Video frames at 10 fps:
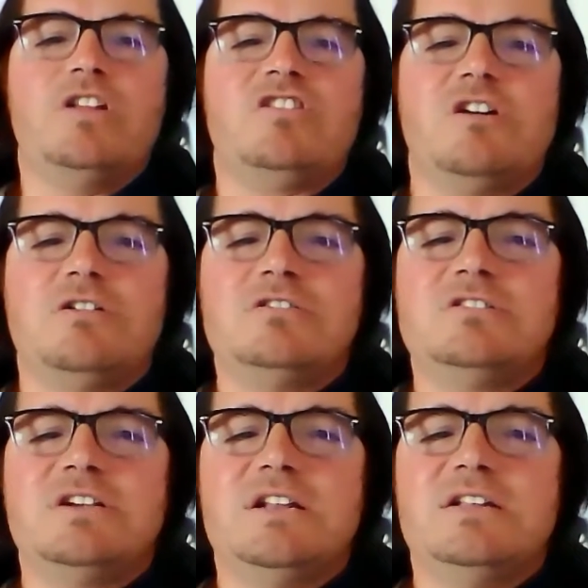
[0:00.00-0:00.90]
Tones
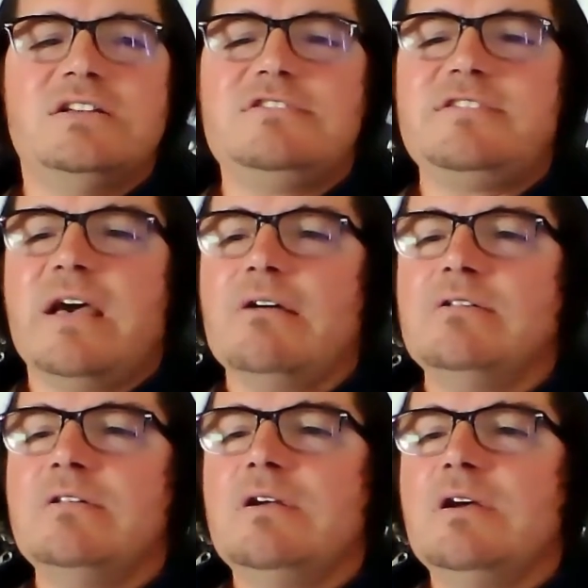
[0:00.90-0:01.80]
in this
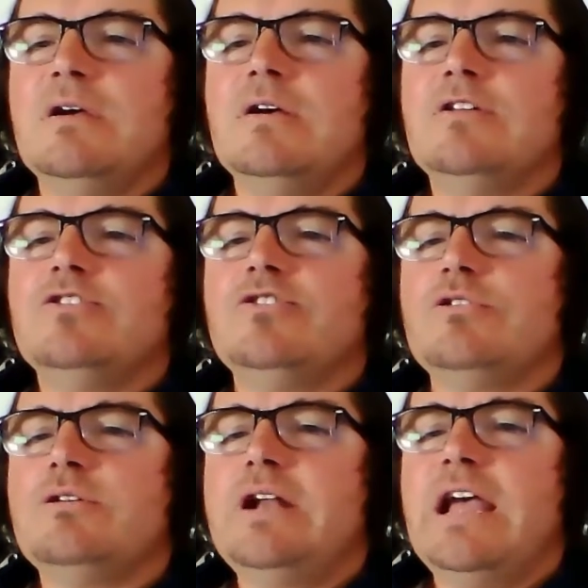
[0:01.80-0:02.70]
second
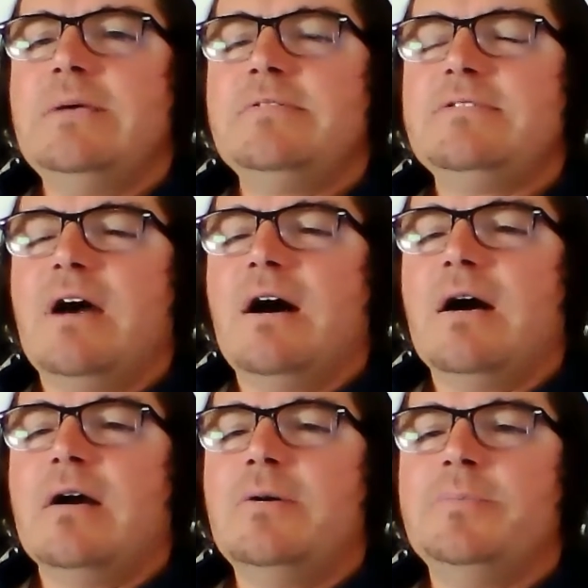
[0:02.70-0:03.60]
tour names
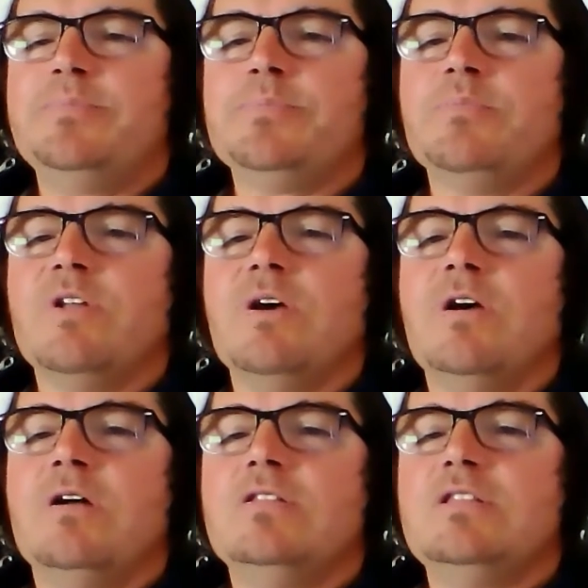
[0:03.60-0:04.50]
are
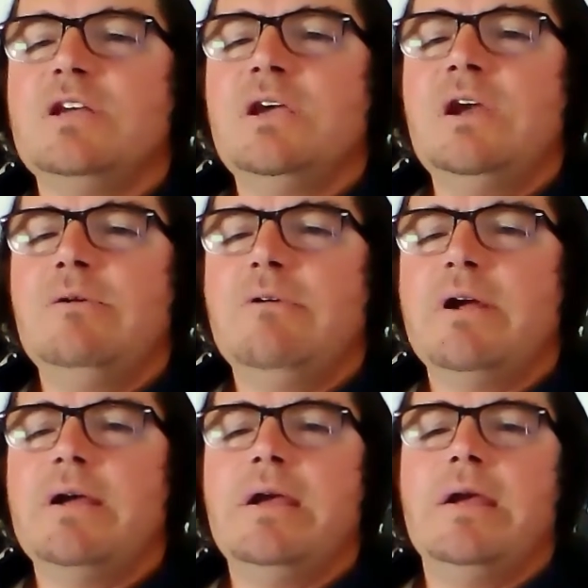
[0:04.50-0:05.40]
ti,
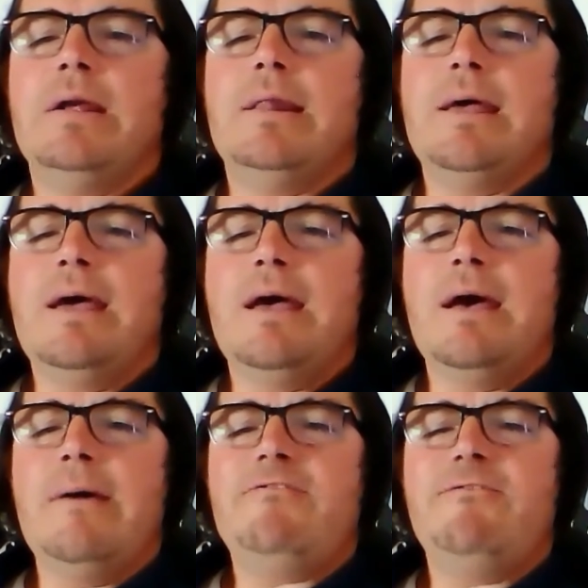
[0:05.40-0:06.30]
re,
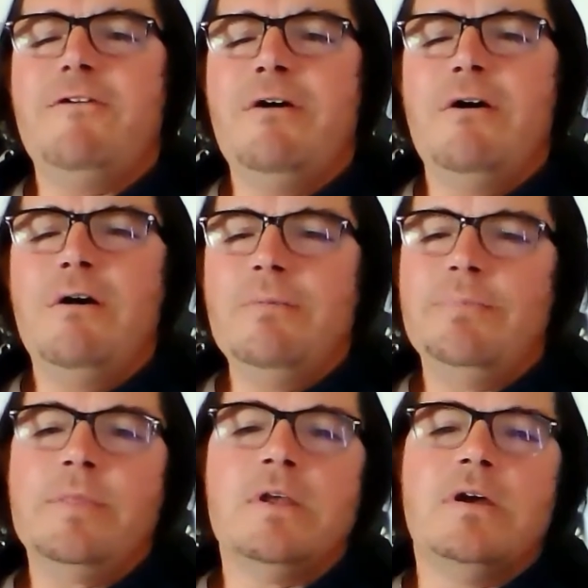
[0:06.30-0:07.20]
la, fa,
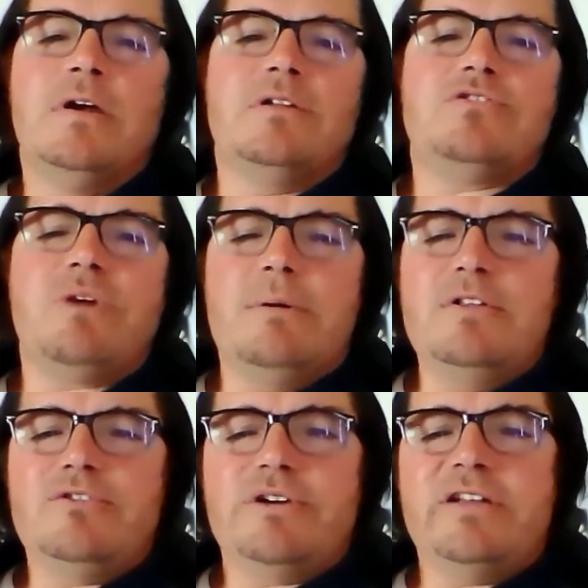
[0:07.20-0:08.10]
treble
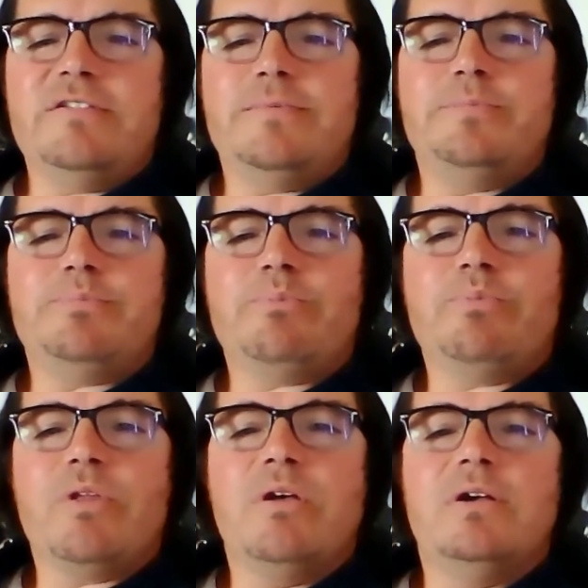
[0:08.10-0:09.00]
thread,
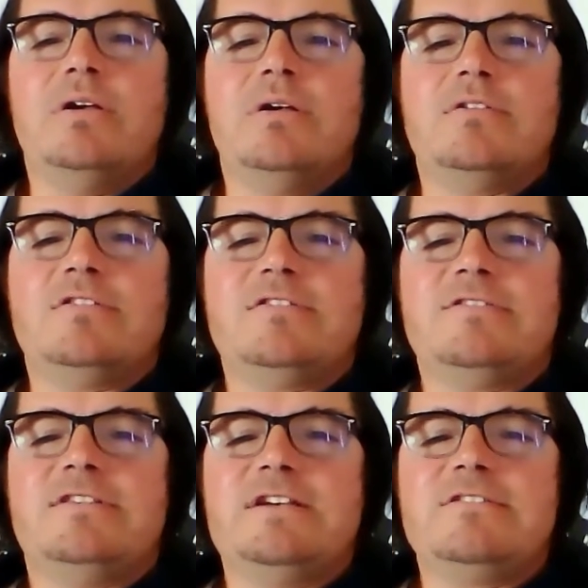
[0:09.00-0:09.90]

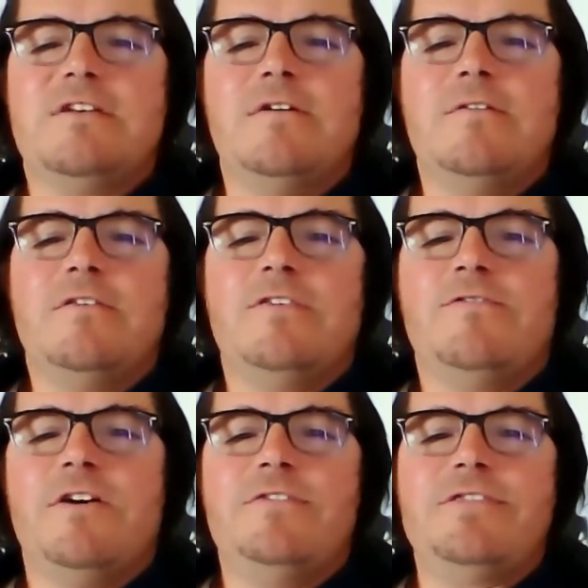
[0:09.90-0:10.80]
6th,
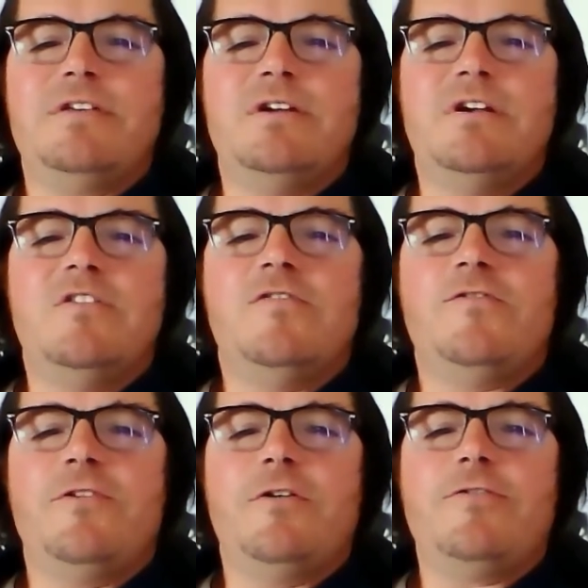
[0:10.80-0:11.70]
5th,
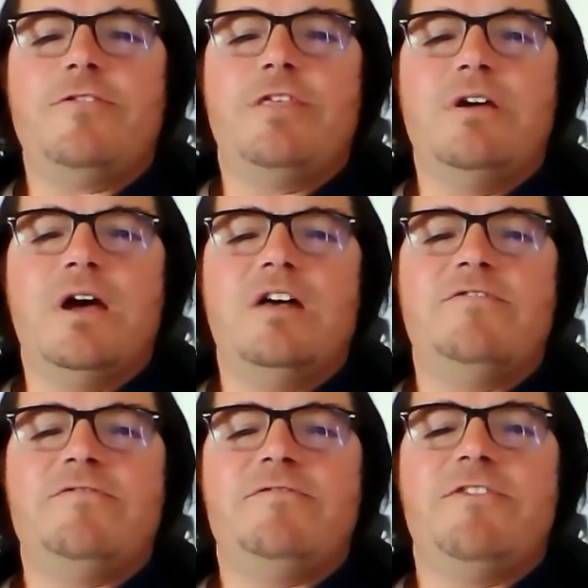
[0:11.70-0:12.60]
4th,
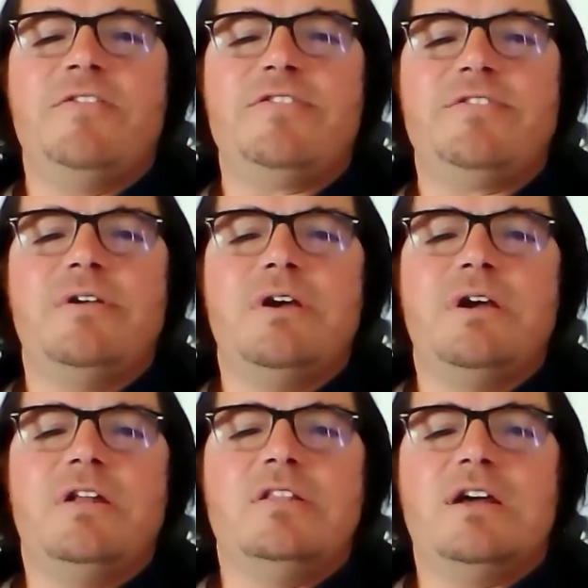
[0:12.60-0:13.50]
and 5th,
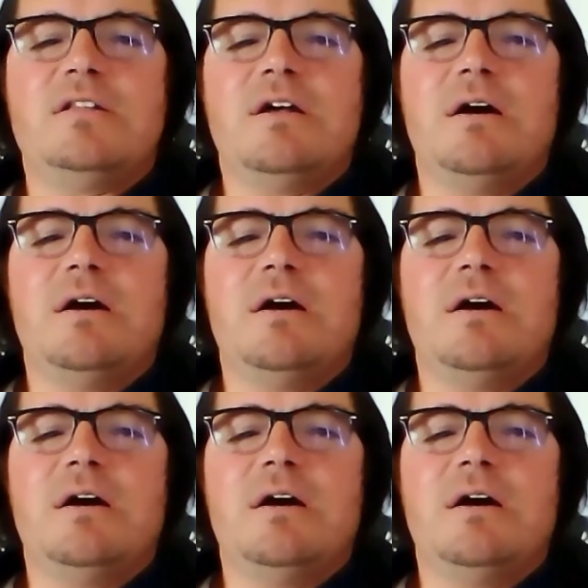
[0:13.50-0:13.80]
that